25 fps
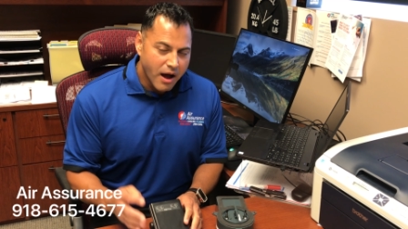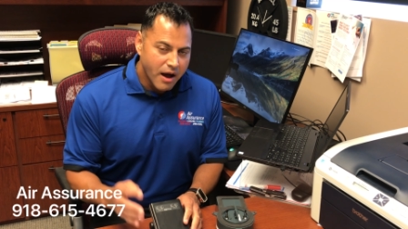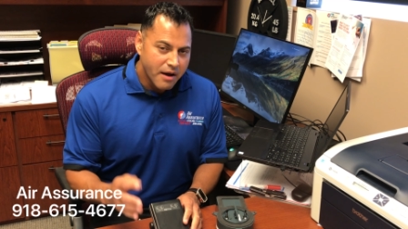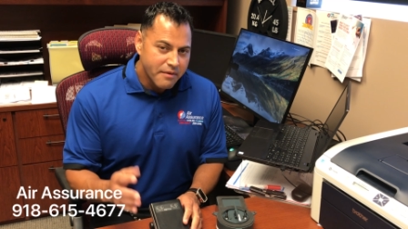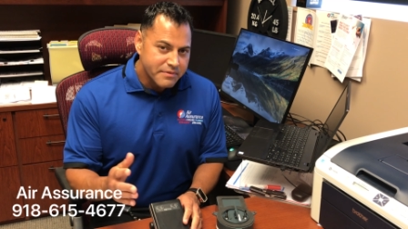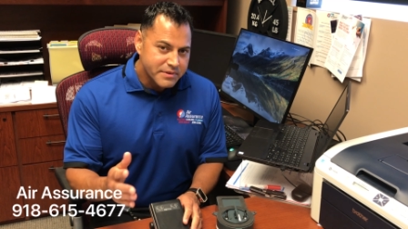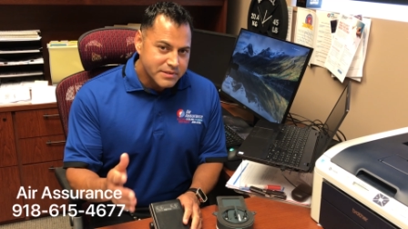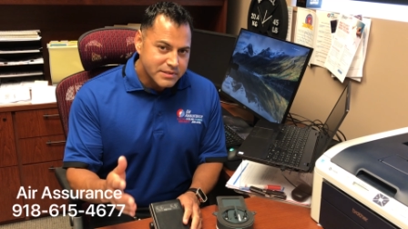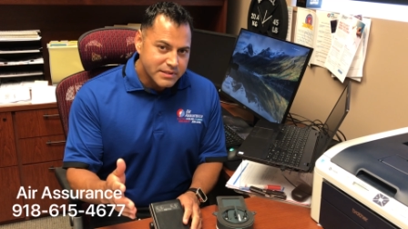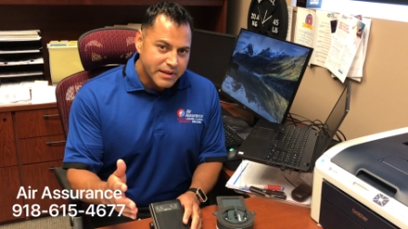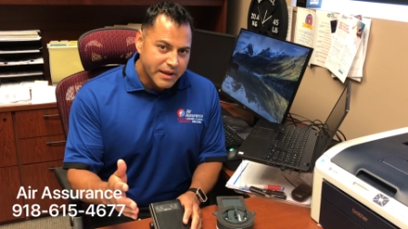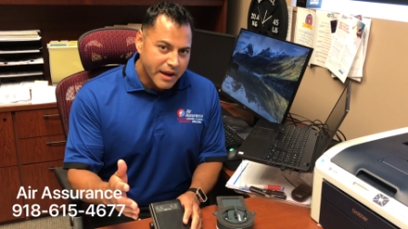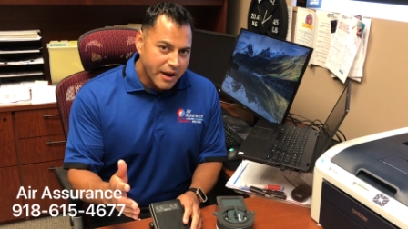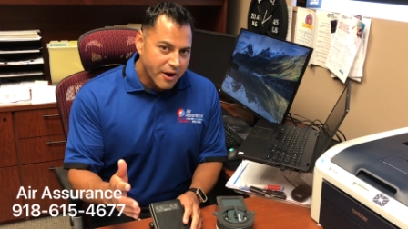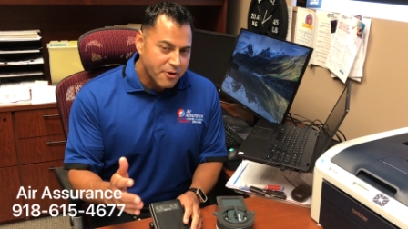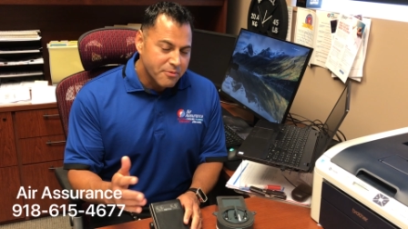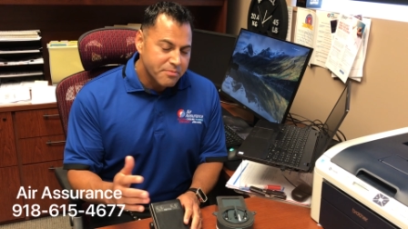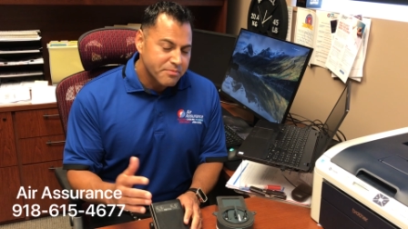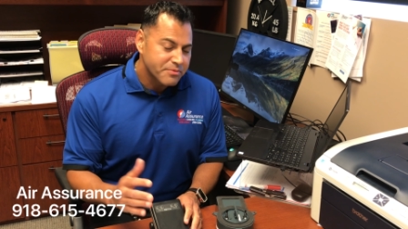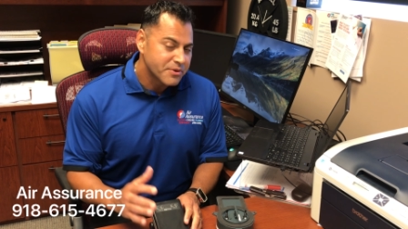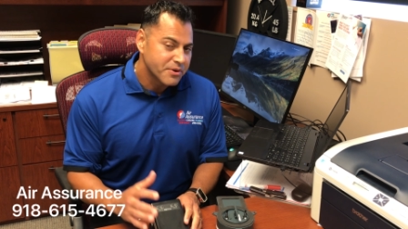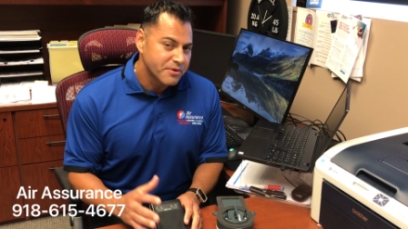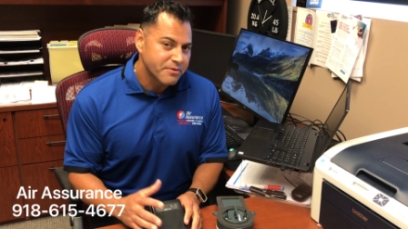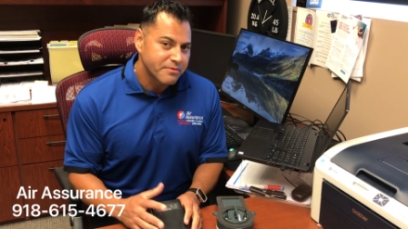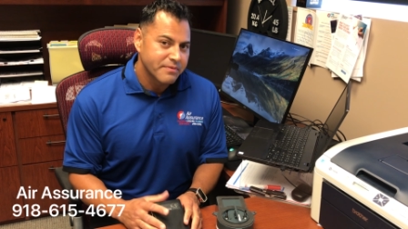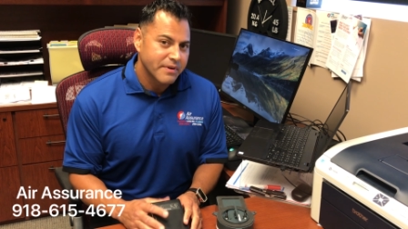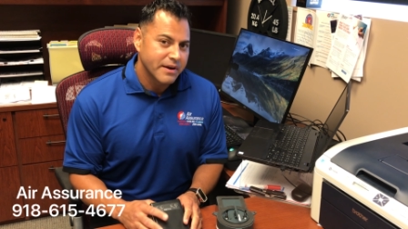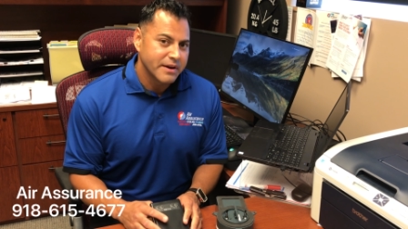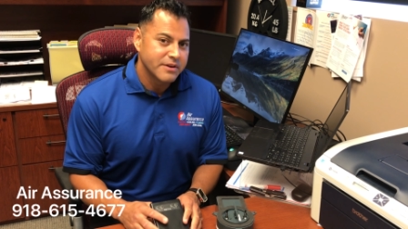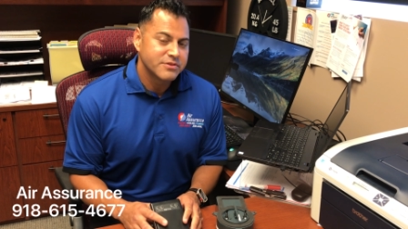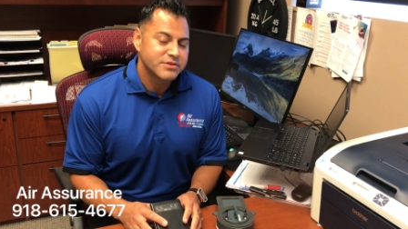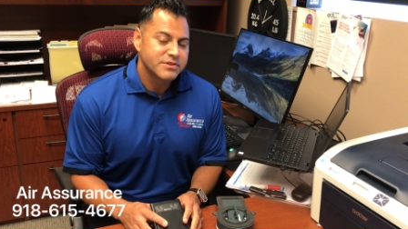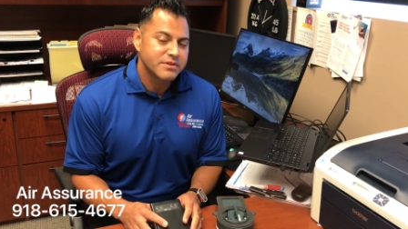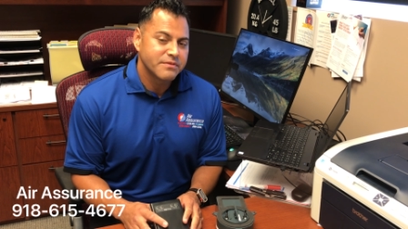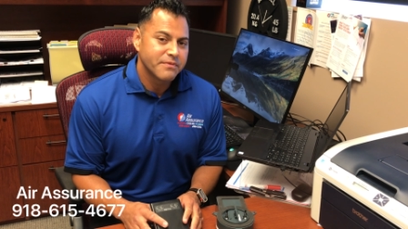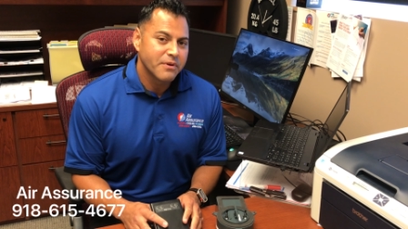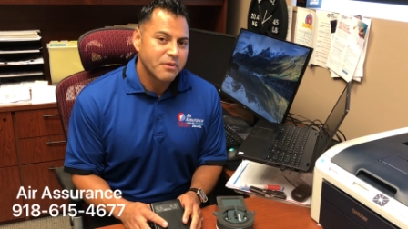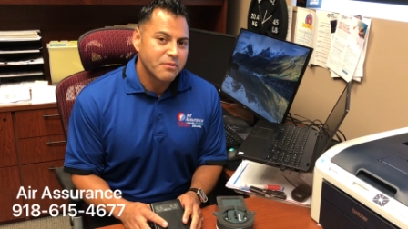Obviously, air
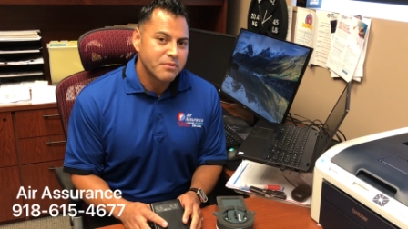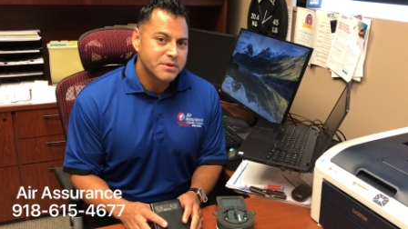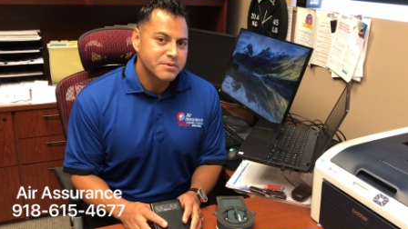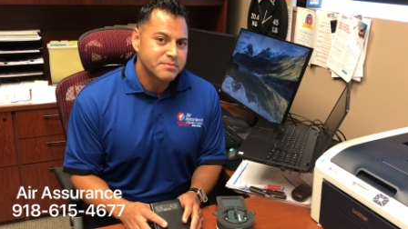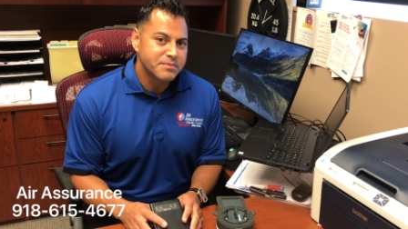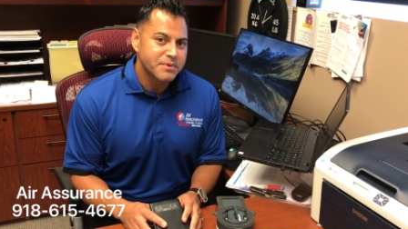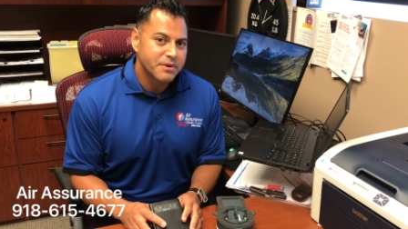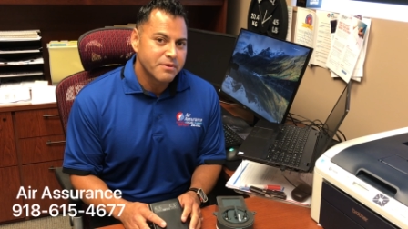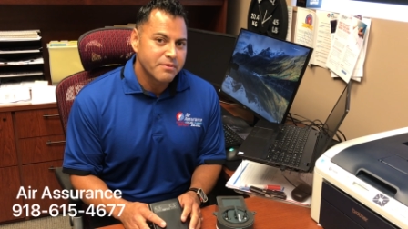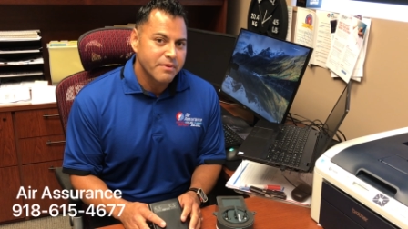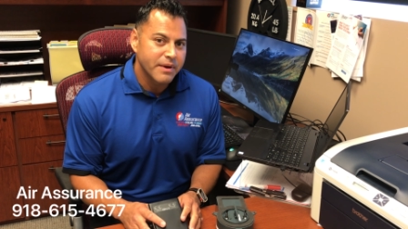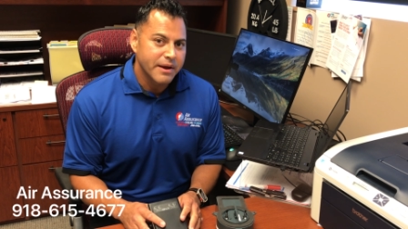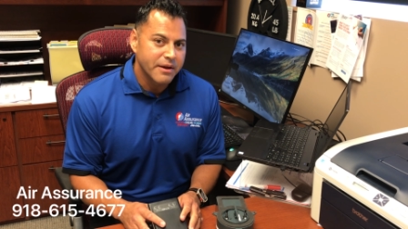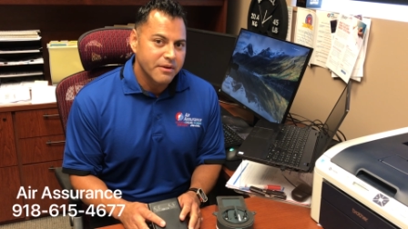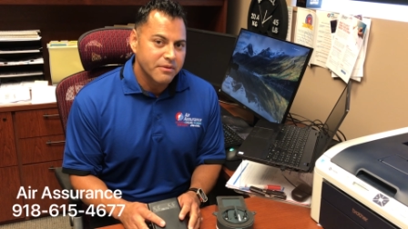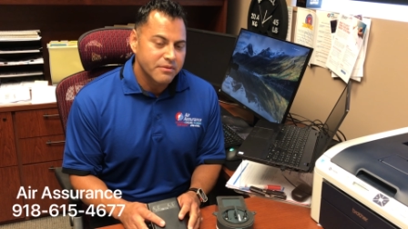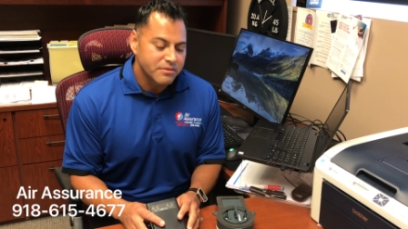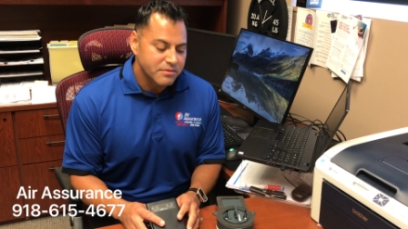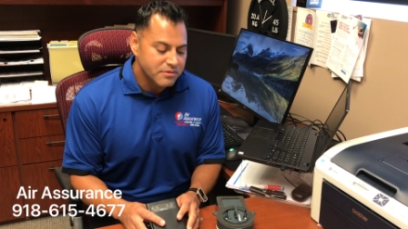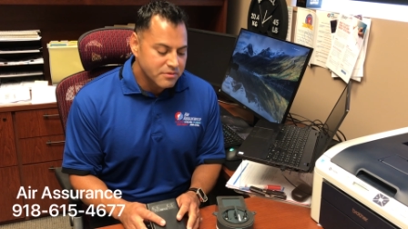purifiers have always been around.